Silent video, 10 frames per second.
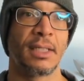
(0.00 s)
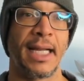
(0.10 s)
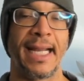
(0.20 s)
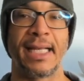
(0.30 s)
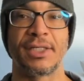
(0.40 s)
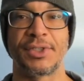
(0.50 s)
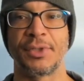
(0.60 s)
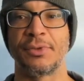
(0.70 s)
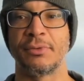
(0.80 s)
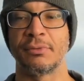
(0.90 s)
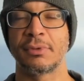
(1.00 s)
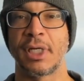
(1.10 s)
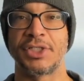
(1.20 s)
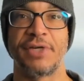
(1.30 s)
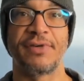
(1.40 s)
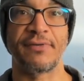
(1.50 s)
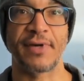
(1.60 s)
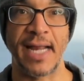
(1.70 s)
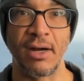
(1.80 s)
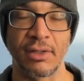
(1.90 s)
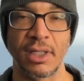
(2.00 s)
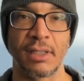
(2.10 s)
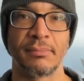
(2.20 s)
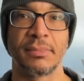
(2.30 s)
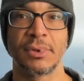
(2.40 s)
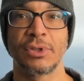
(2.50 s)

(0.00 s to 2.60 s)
And to achieve a different outcome,